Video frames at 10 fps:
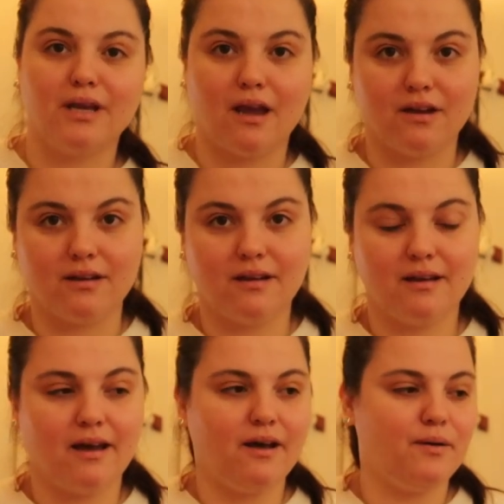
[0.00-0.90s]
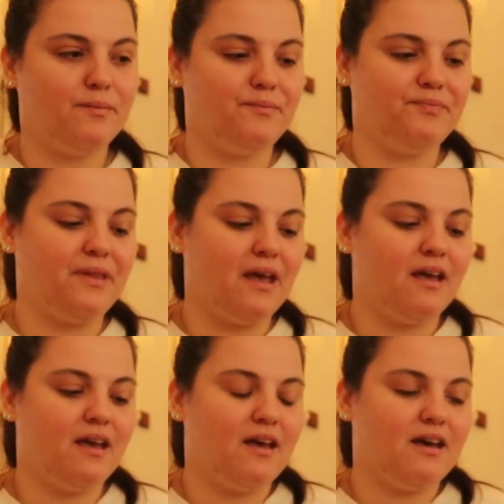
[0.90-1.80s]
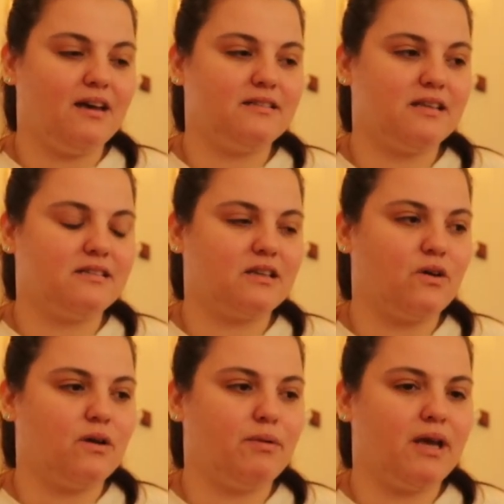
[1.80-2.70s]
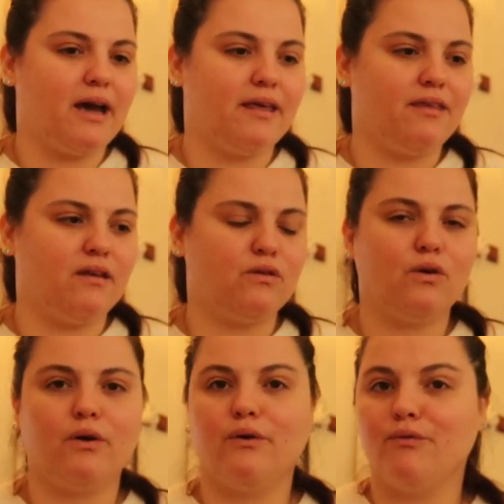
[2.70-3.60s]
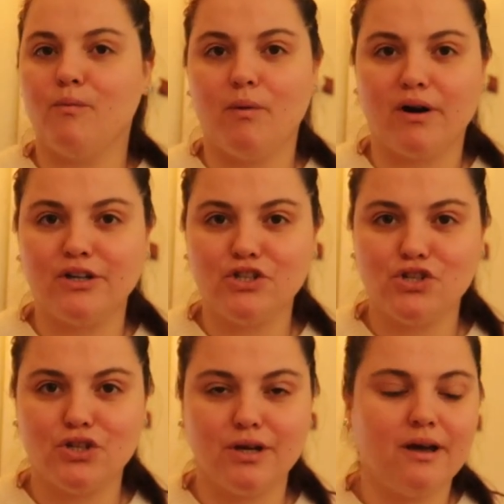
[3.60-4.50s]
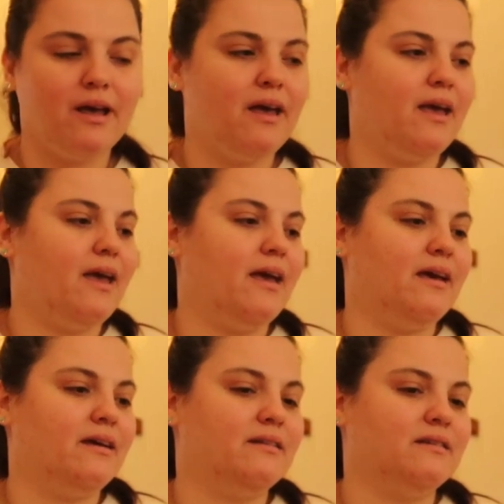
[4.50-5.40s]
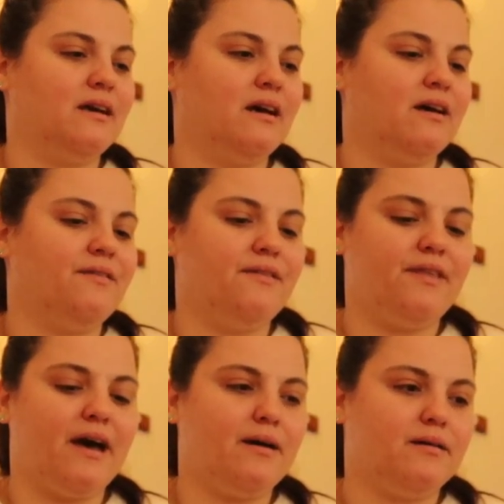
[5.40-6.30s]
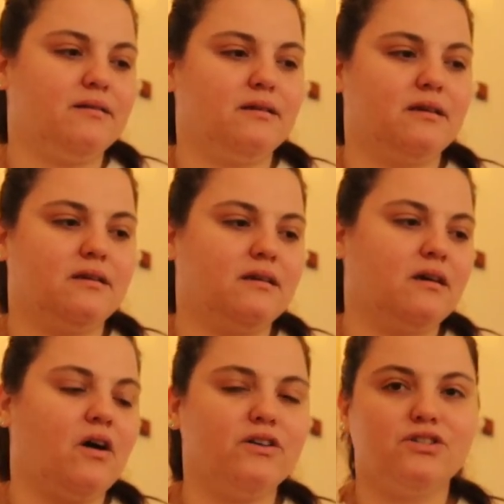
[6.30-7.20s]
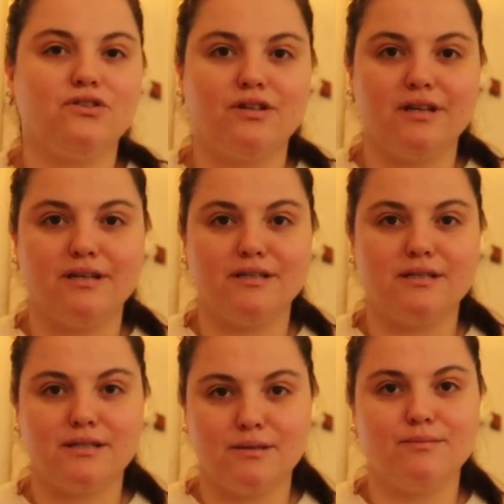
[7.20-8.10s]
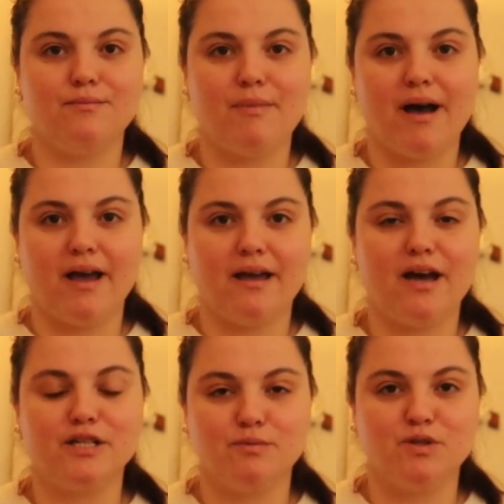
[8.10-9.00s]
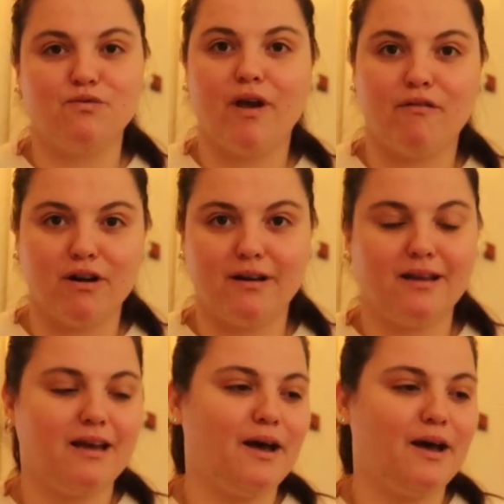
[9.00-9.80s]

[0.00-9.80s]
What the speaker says: ticket. It's gonna be, I think, 3rd of March, and that concert is my husband's favorite